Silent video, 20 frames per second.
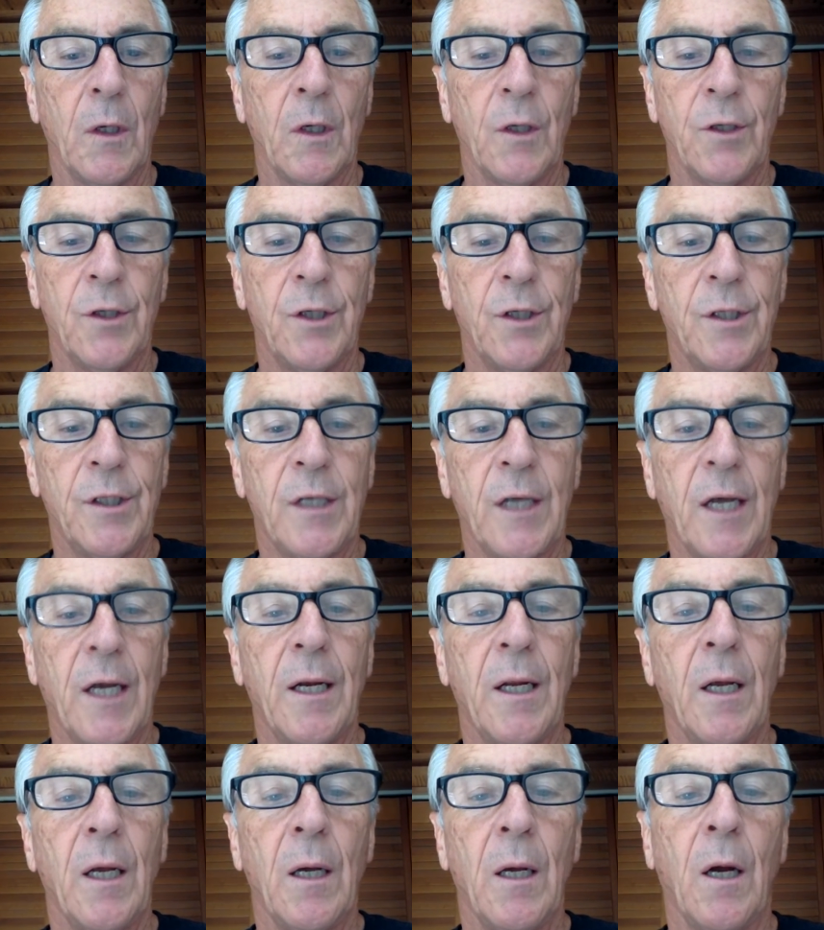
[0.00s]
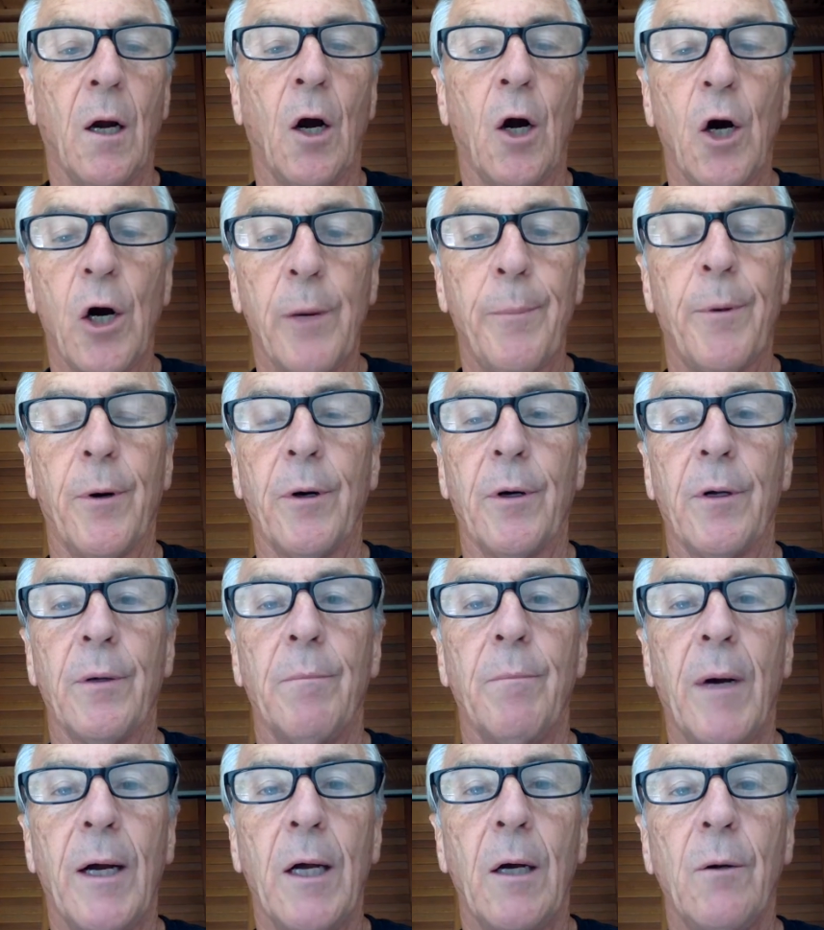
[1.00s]
She said, Herbert,
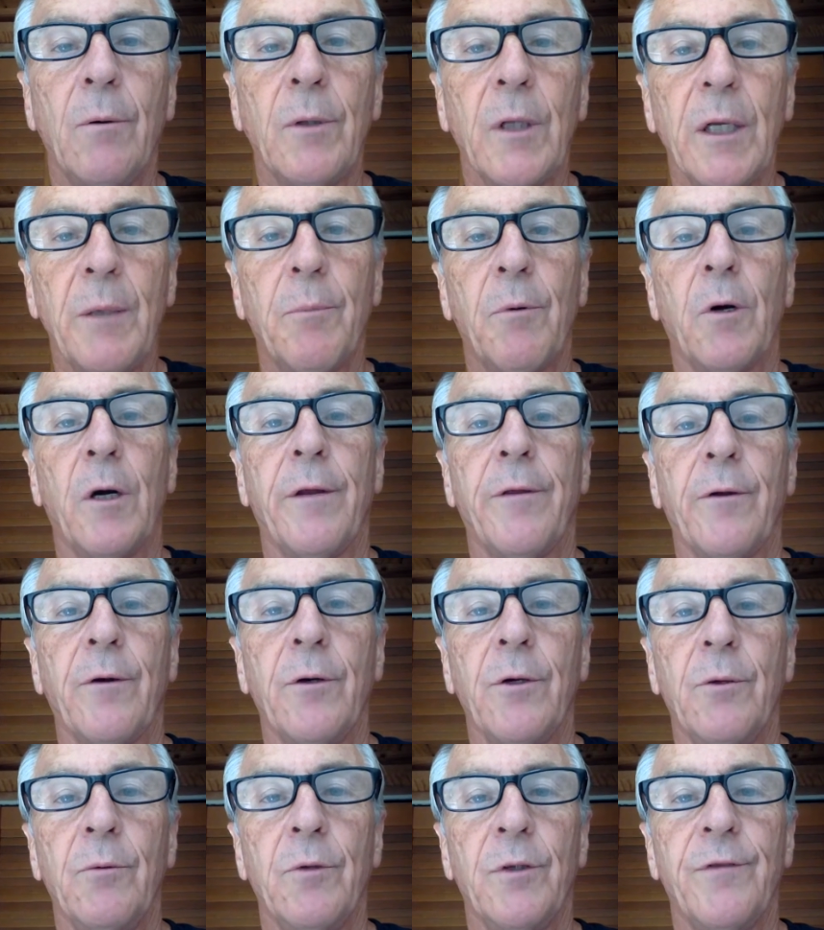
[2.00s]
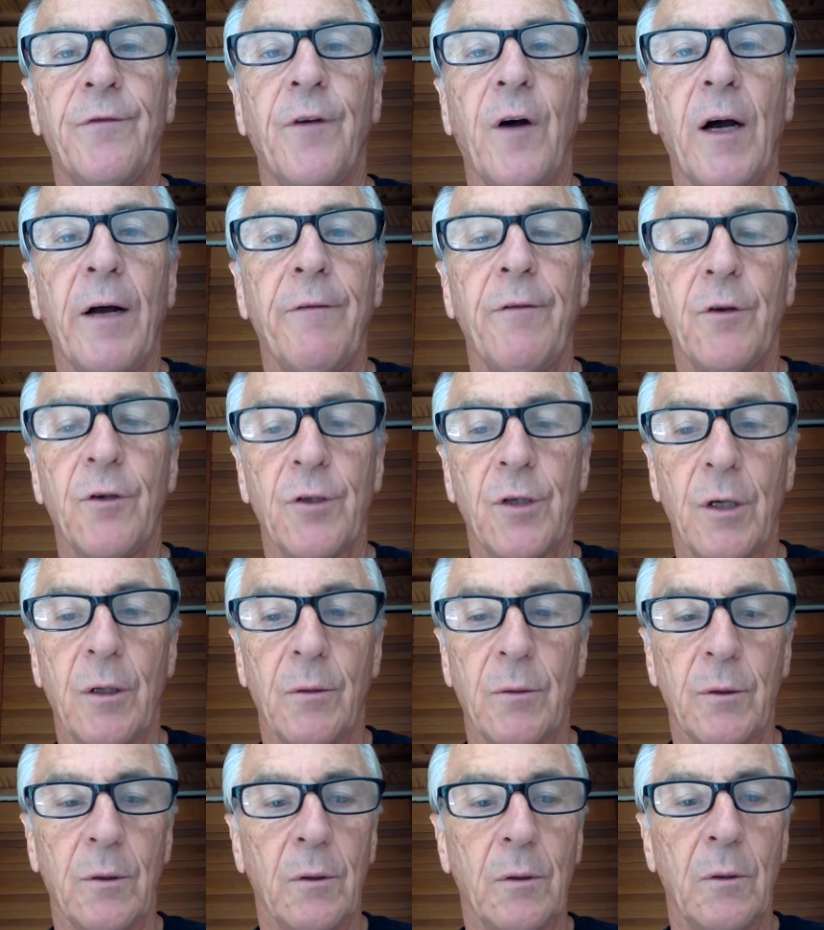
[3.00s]
my only brother, who was 5 years
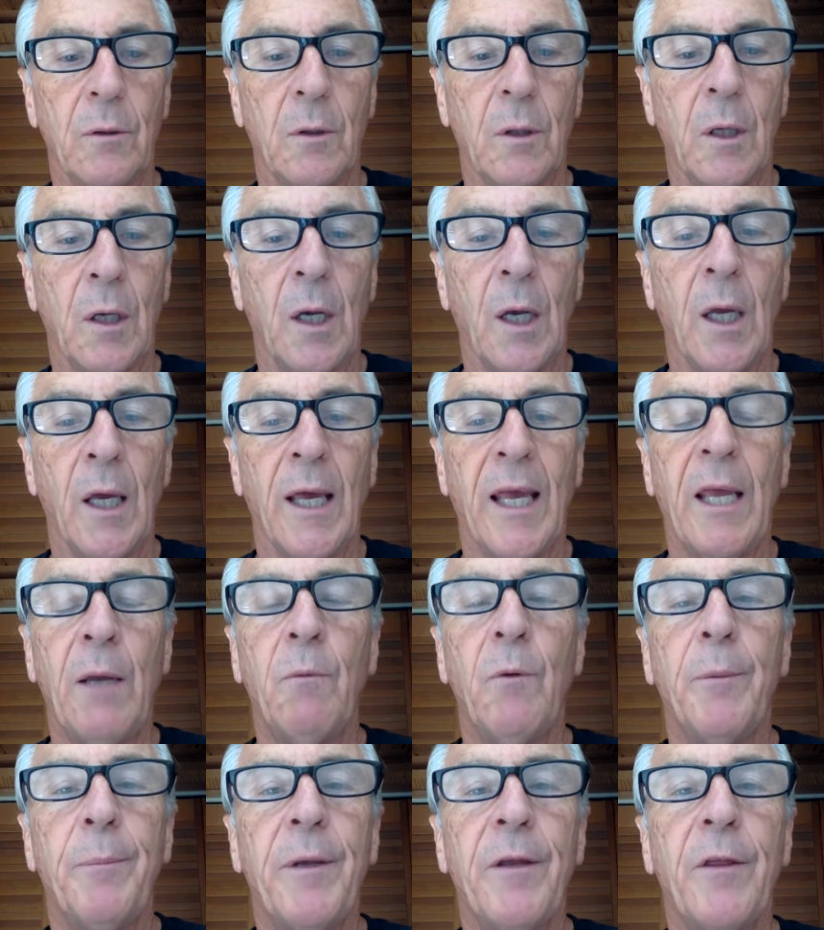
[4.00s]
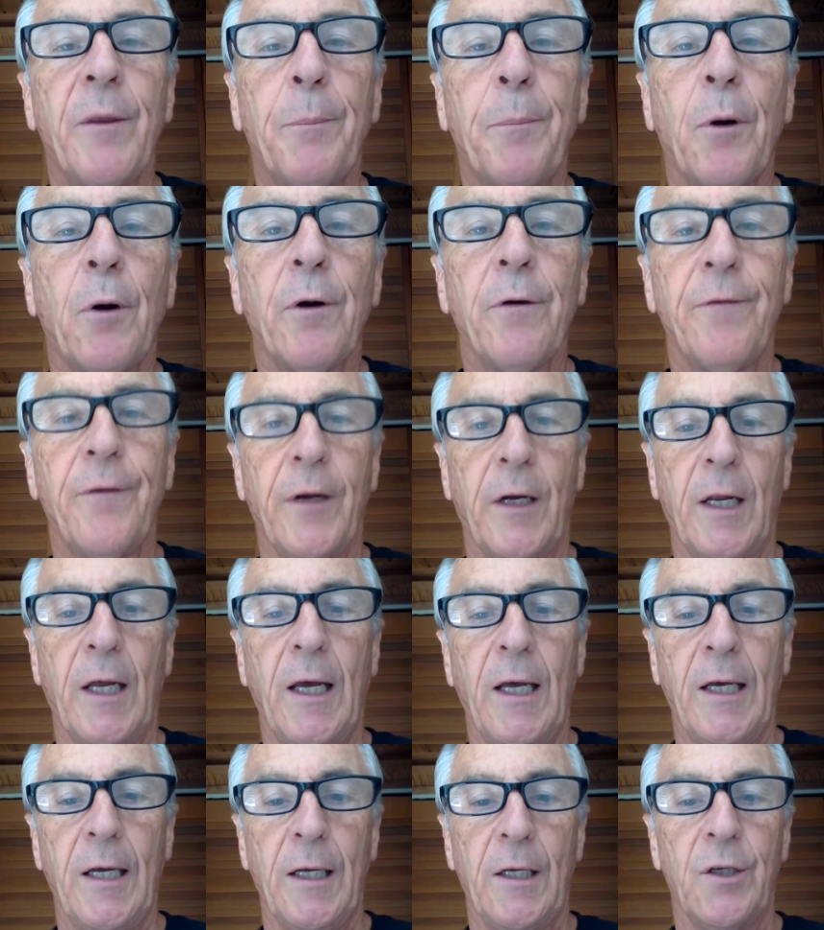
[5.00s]
older, he would be the perfect
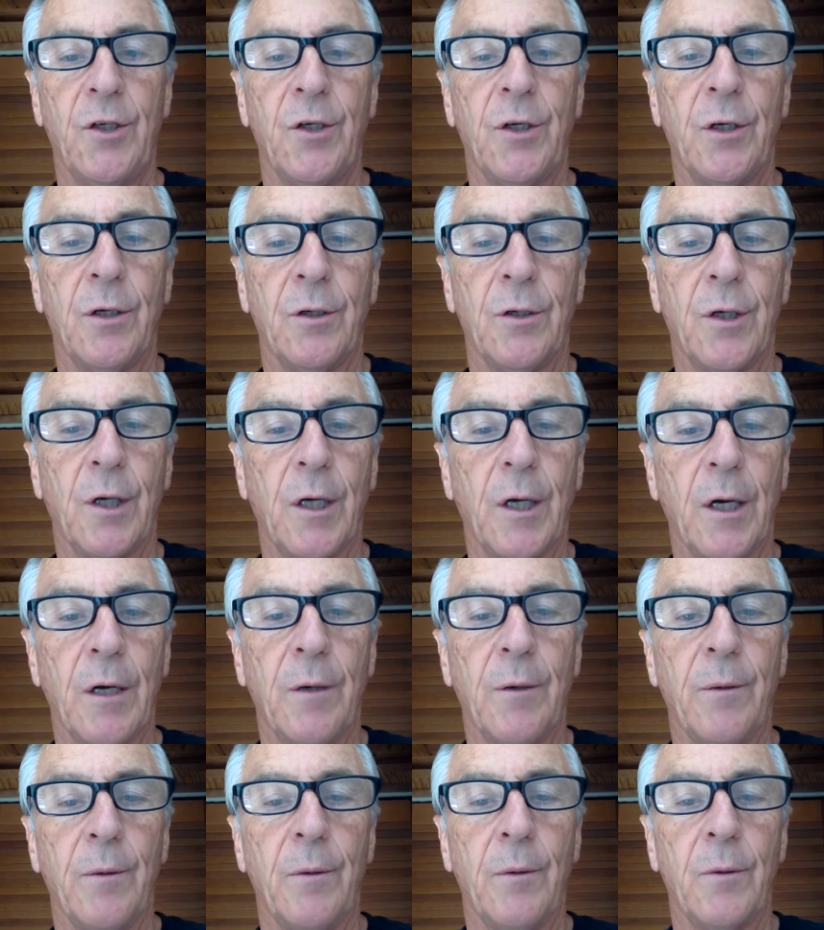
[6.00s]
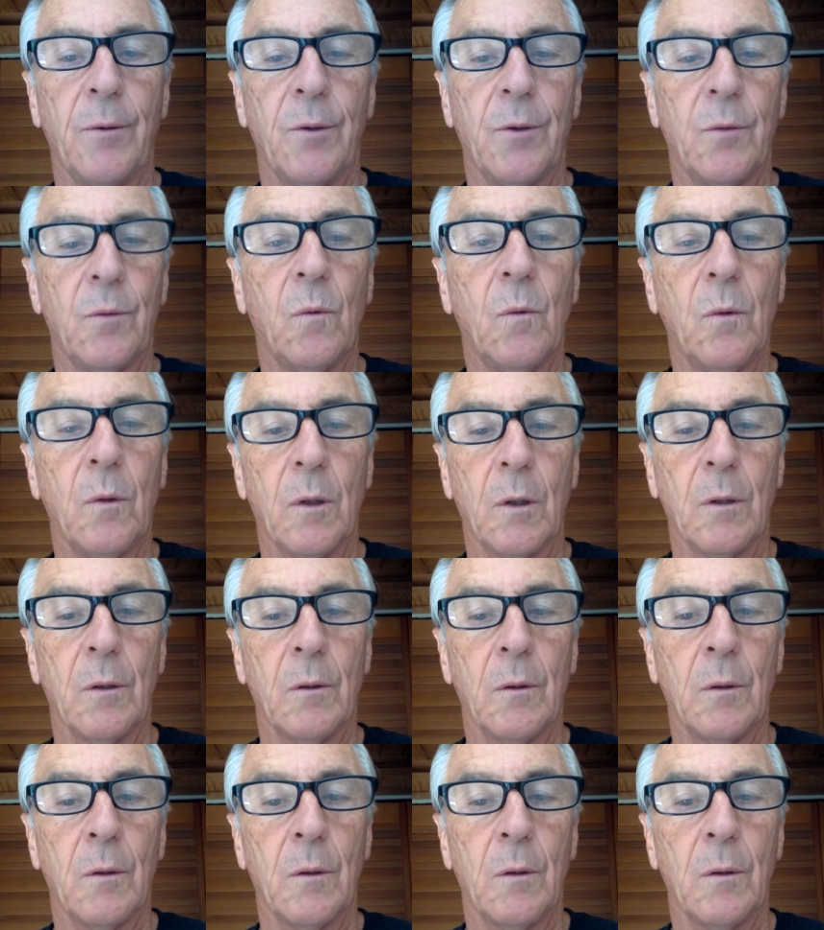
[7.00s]
age to go to war.